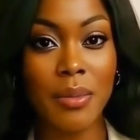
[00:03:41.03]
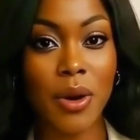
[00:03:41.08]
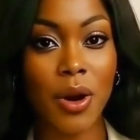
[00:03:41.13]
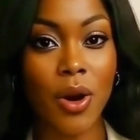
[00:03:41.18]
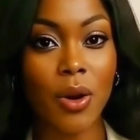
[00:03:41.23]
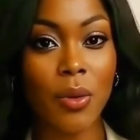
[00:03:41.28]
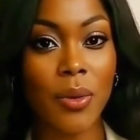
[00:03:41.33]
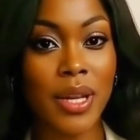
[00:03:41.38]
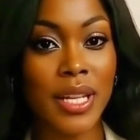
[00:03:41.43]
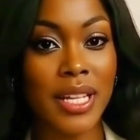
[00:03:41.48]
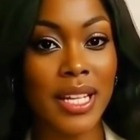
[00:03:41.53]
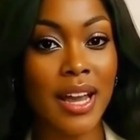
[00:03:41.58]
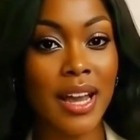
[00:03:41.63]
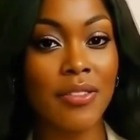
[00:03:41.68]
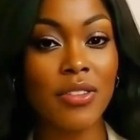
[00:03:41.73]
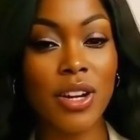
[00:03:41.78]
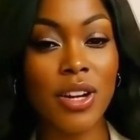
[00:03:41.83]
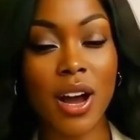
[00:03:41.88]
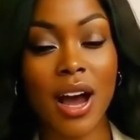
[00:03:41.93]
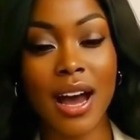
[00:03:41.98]
call we
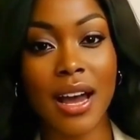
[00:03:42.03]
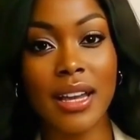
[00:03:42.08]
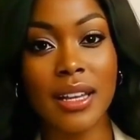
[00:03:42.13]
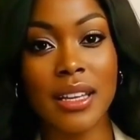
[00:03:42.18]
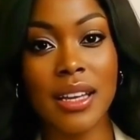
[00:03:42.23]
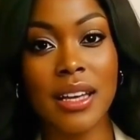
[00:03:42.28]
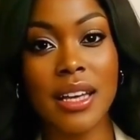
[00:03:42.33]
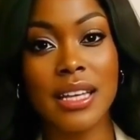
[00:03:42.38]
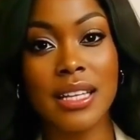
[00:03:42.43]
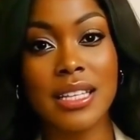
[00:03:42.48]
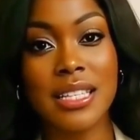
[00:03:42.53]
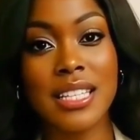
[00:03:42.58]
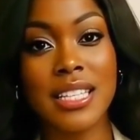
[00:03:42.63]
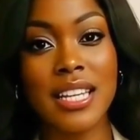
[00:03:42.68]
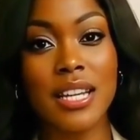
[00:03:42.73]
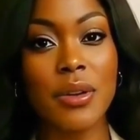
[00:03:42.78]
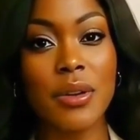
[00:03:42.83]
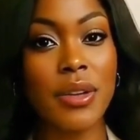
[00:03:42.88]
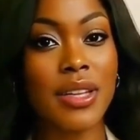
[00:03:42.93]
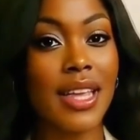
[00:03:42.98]
never got.
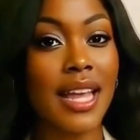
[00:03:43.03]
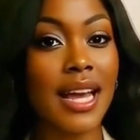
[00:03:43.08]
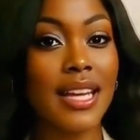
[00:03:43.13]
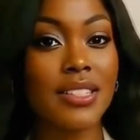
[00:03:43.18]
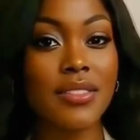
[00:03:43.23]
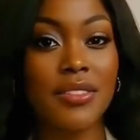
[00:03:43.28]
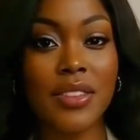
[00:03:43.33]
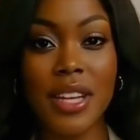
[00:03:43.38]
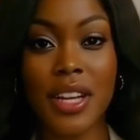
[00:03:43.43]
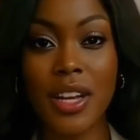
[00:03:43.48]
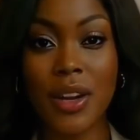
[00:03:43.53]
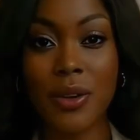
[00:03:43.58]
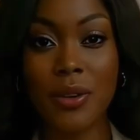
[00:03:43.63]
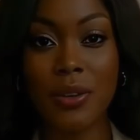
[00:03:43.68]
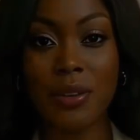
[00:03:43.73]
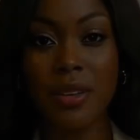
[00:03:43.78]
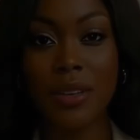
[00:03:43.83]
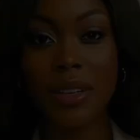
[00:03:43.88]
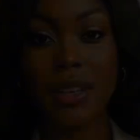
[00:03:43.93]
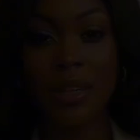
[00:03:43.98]
See you in the next video.